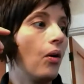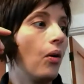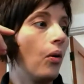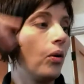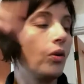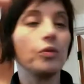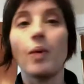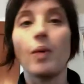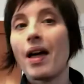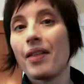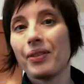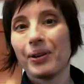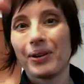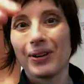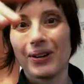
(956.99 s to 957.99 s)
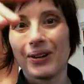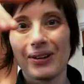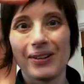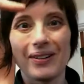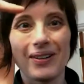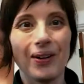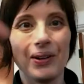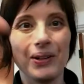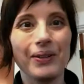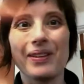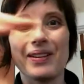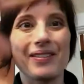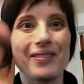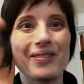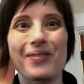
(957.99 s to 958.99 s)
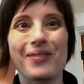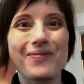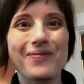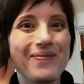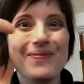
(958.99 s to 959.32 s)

old weather and all of these just